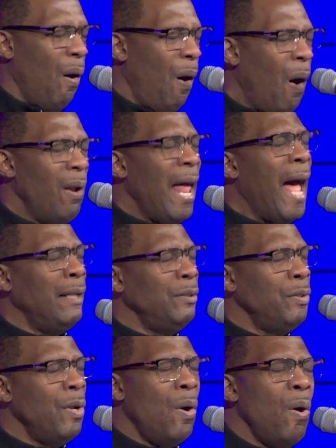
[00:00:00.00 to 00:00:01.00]
All I
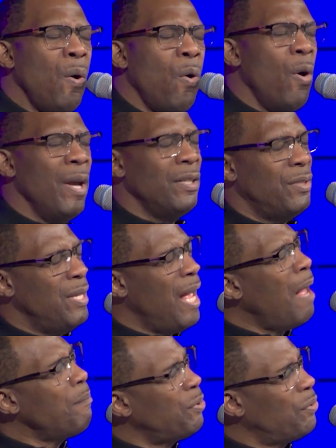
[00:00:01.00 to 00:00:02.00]
know is
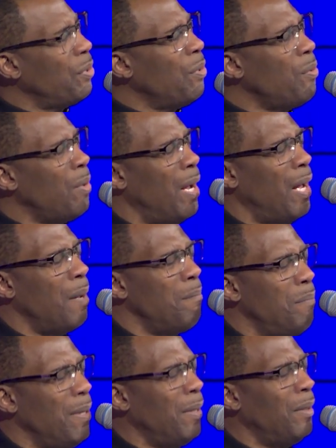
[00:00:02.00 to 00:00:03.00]
I'm so
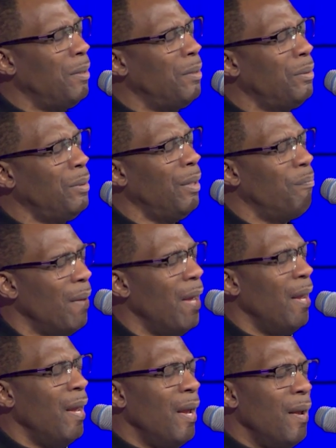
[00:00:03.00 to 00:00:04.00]
humble
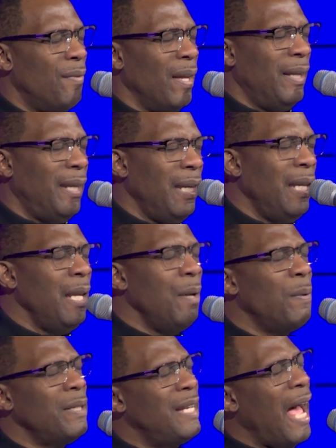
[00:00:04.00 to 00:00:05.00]
that he
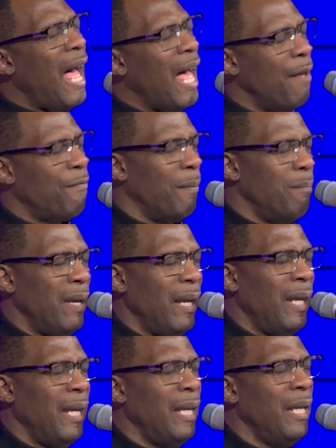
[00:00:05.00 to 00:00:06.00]
would die for
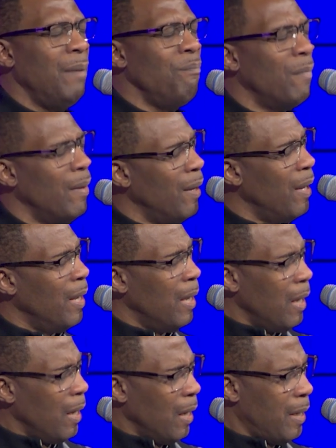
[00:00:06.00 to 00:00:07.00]
me.
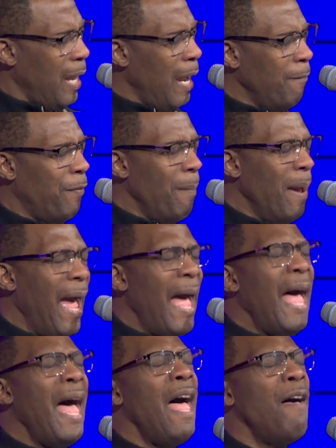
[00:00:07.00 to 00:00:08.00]
Came from
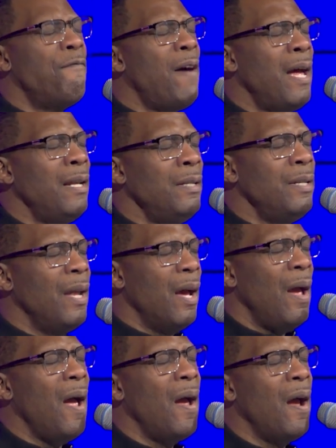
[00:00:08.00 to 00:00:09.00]
heaven to
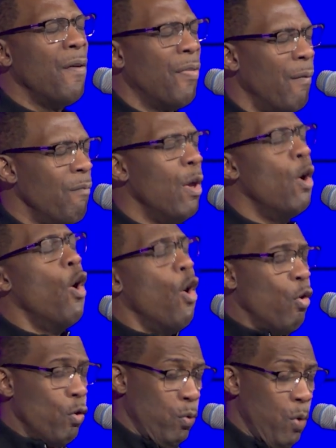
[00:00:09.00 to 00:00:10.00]
earth,
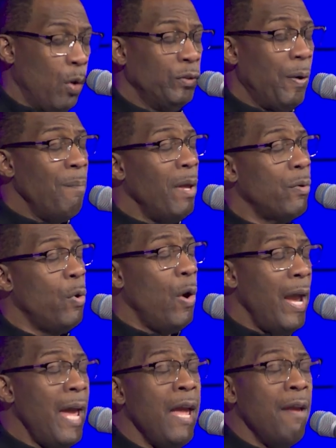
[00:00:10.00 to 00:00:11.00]
rose from the
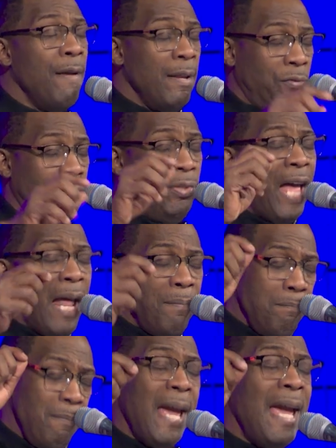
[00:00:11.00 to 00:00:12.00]
grave and set
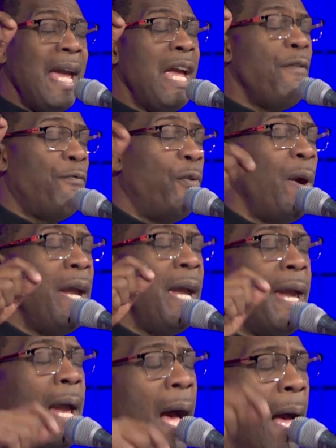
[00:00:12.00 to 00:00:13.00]
me free.